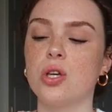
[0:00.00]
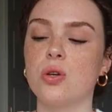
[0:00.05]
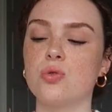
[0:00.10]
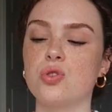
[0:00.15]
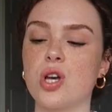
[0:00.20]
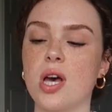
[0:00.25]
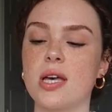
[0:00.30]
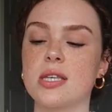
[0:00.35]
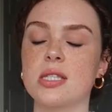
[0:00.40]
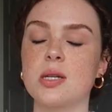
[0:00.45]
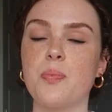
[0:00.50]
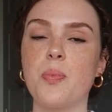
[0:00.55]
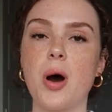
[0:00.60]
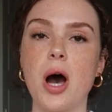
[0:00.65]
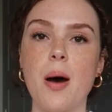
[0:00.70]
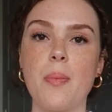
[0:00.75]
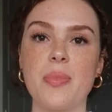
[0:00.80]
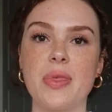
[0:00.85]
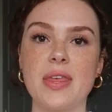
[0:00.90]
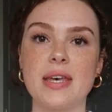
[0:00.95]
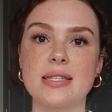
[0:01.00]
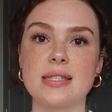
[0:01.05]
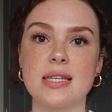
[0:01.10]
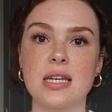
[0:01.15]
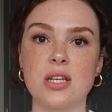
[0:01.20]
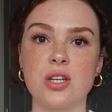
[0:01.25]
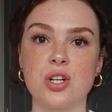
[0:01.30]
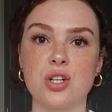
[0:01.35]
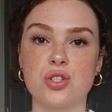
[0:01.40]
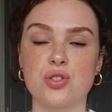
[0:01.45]
You just pop this
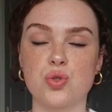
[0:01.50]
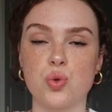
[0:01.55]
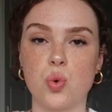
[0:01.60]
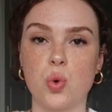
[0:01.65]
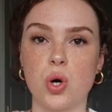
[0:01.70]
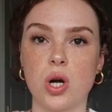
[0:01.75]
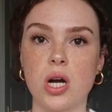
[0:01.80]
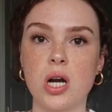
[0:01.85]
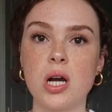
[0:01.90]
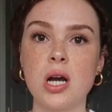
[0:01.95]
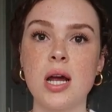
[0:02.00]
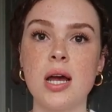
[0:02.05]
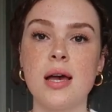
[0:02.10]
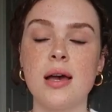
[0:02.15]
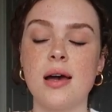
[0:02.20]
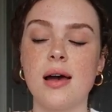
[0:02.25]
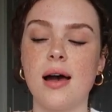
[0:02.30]
in your door,